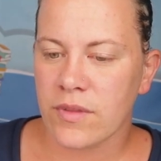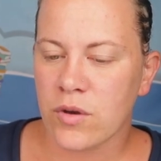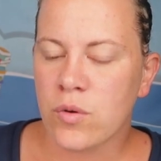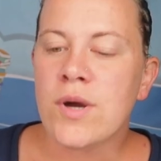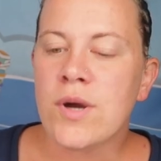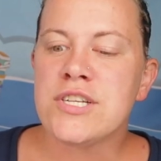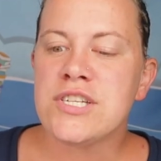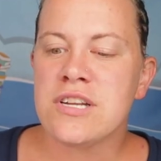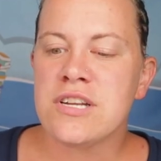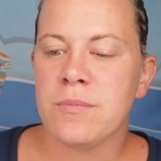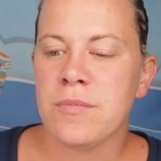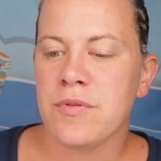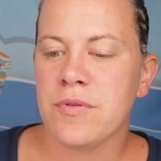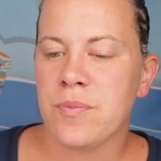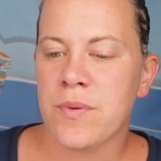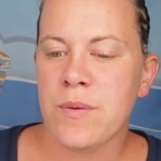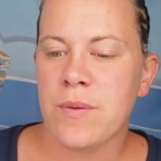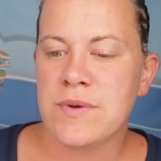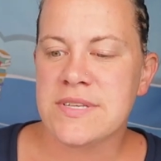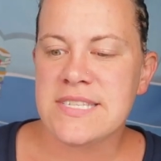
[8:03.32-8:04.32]
Question number
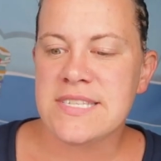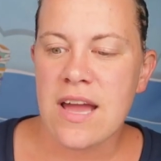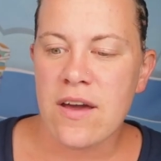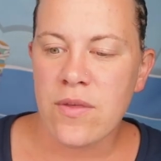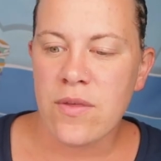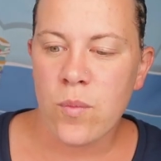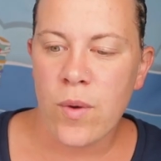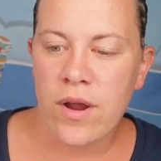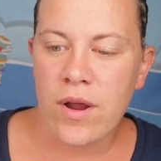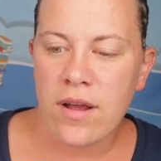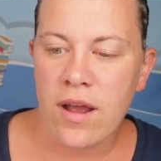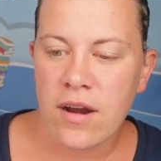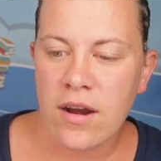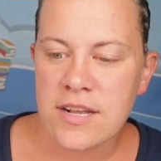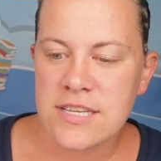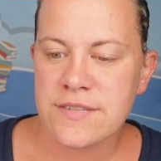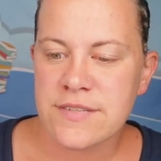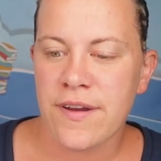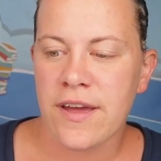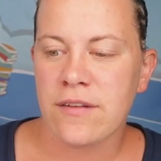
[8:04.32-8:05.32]
3 was, now that
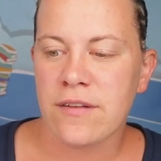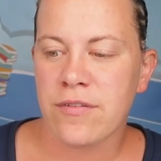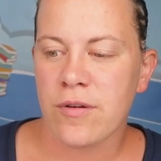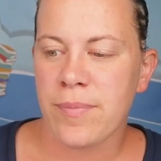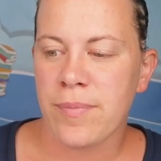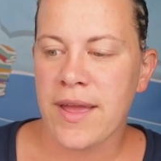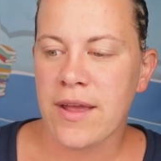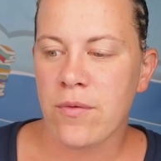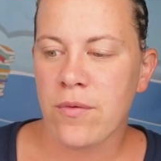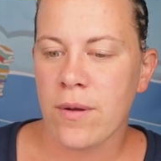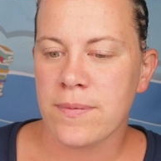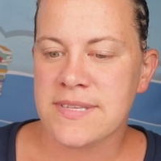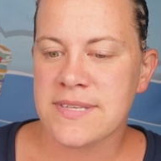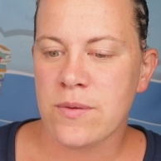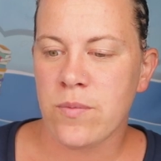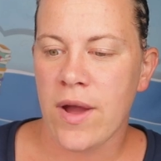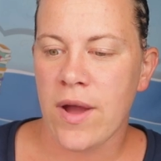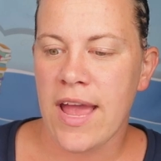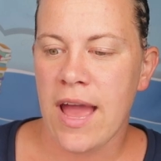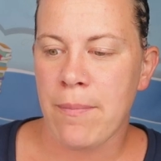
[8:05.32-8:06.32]
Wirecard has filed for
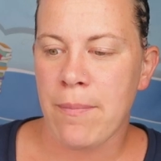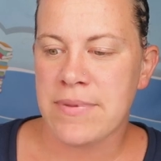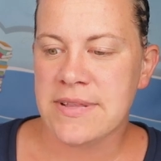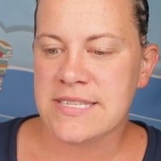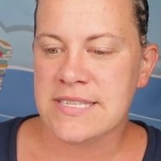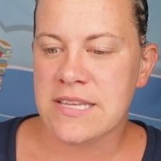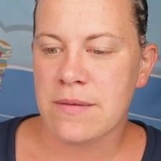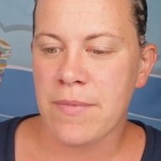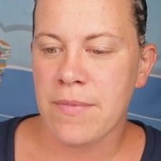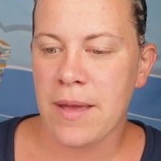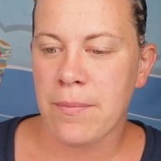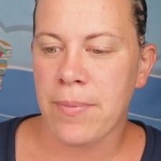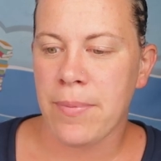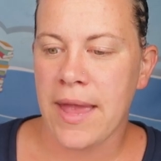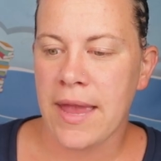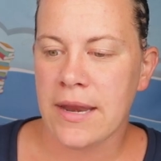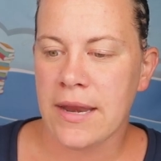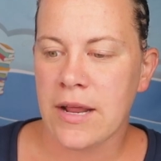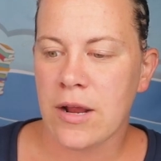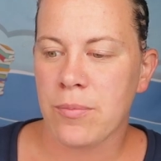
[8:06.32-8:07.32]
bankruptcy, what happens to my
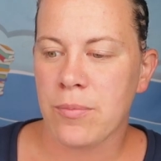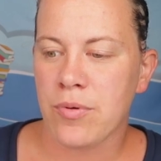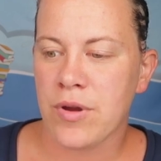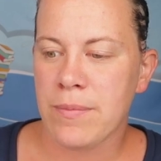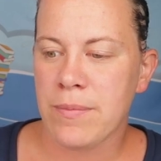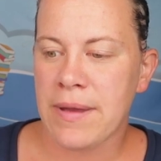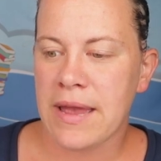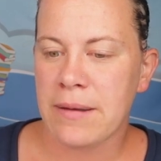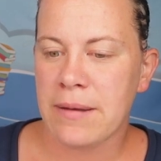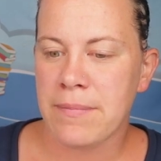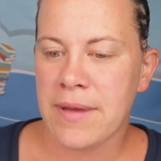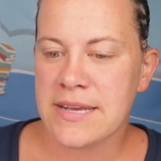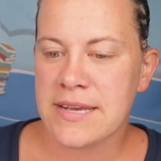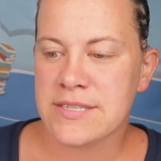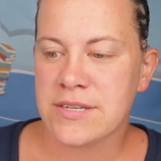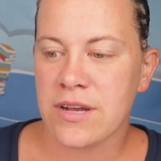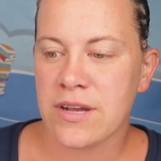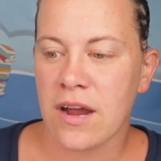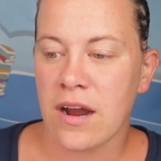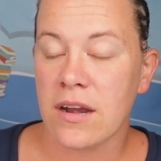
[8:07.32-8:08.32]
Payoneer prepaid
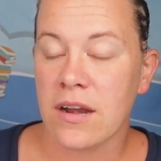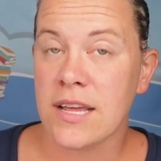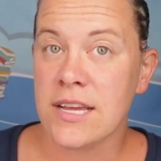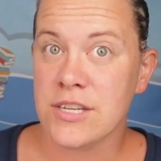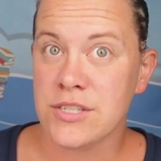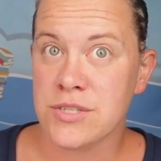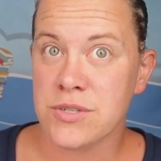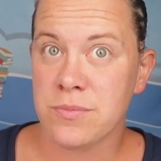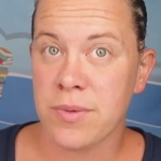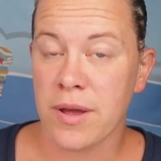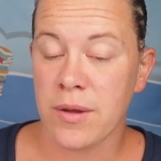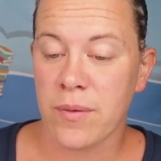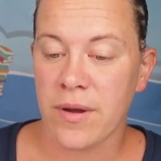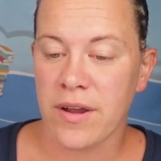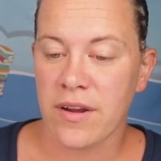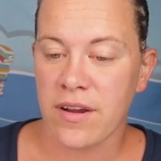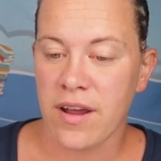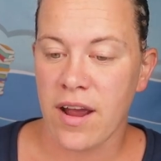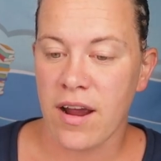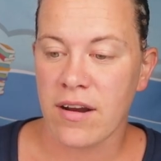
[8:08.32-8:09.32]
MasterCard issued by
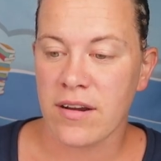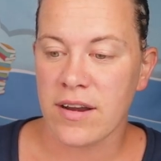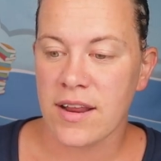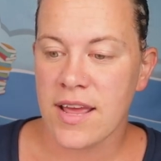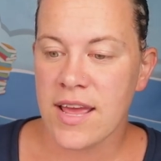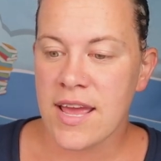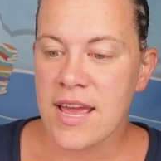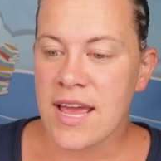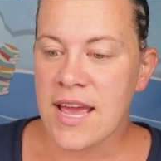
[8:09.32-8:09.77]
Wirecard?